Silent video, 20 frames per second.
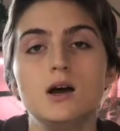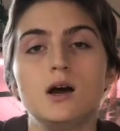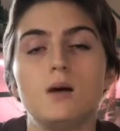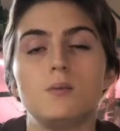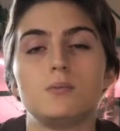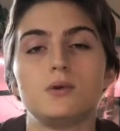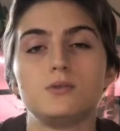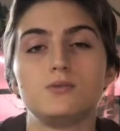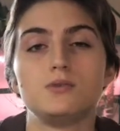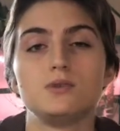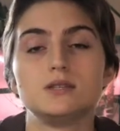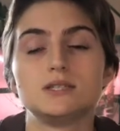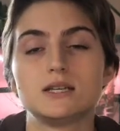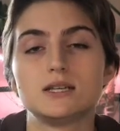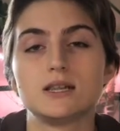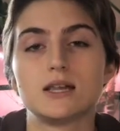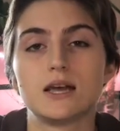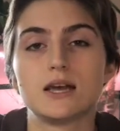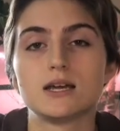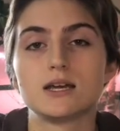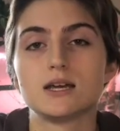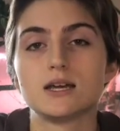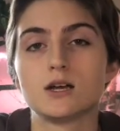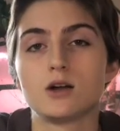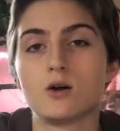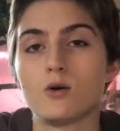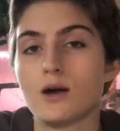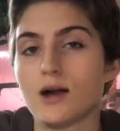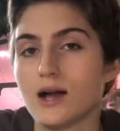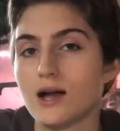But if you did like it, go
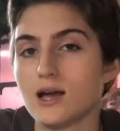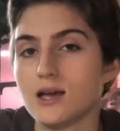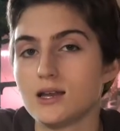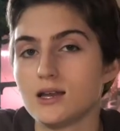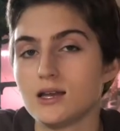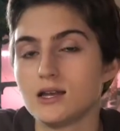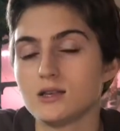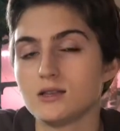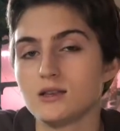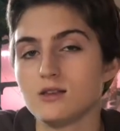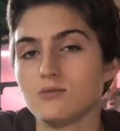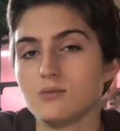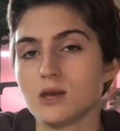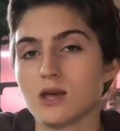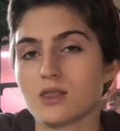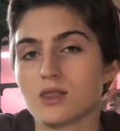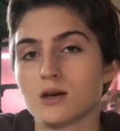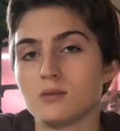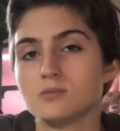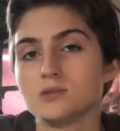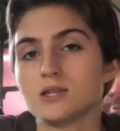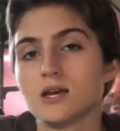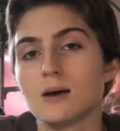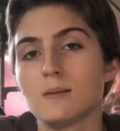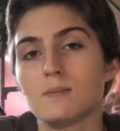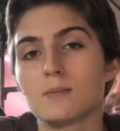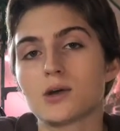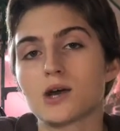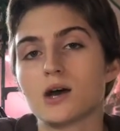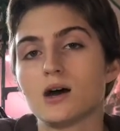ahead and leave me a thumbs up.